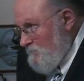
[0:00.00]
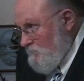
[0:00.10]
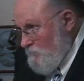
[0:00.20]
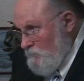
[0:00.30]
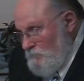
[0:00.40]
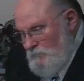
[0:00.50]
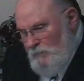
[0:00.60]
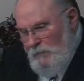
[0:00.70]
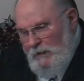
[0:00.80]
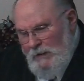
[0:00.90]

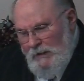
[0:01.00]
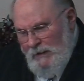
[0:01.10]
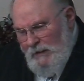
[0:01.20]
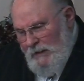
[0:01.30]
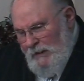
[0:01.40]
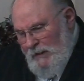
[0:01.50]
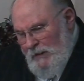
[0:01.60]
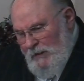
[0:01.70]
(no one is talking)